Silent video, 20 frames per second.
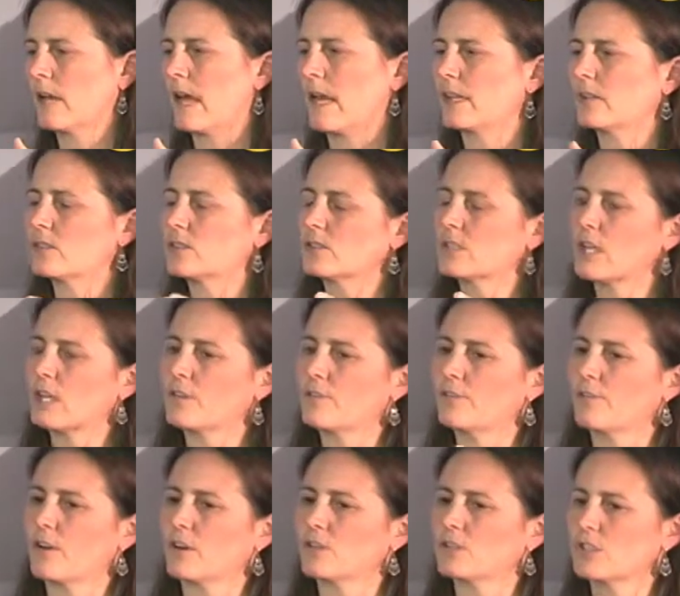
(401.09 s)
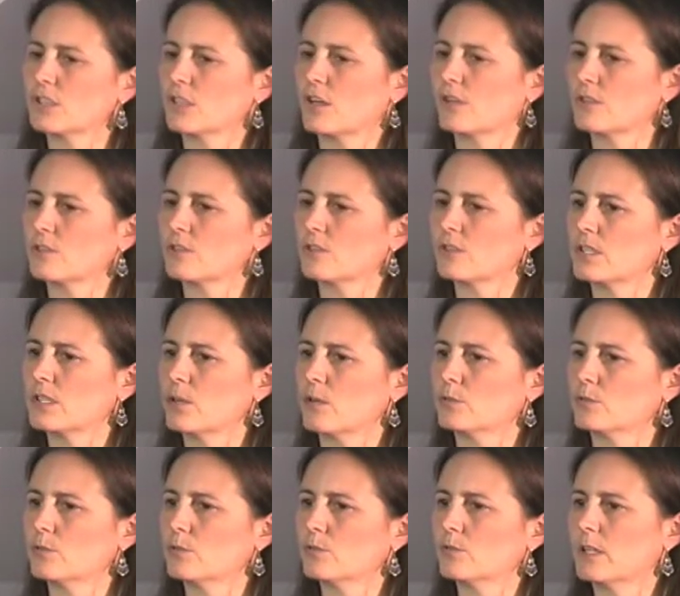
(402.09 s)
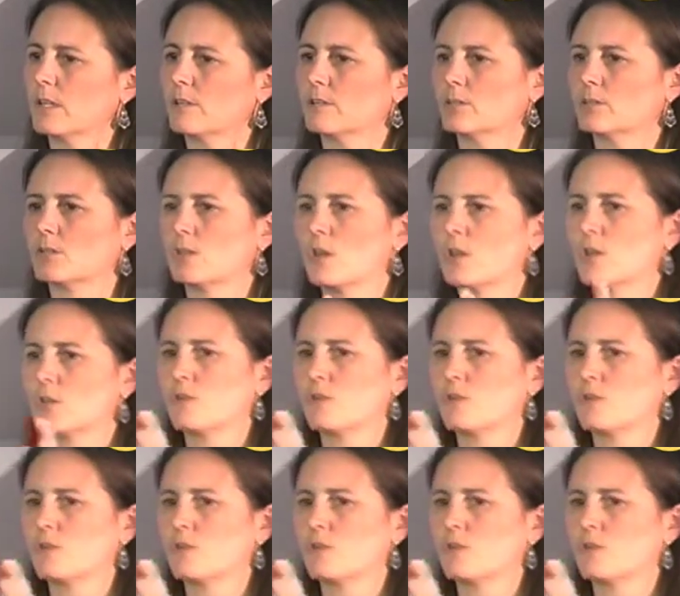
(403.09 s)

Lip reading: And instead of functioning on your CO2 levels,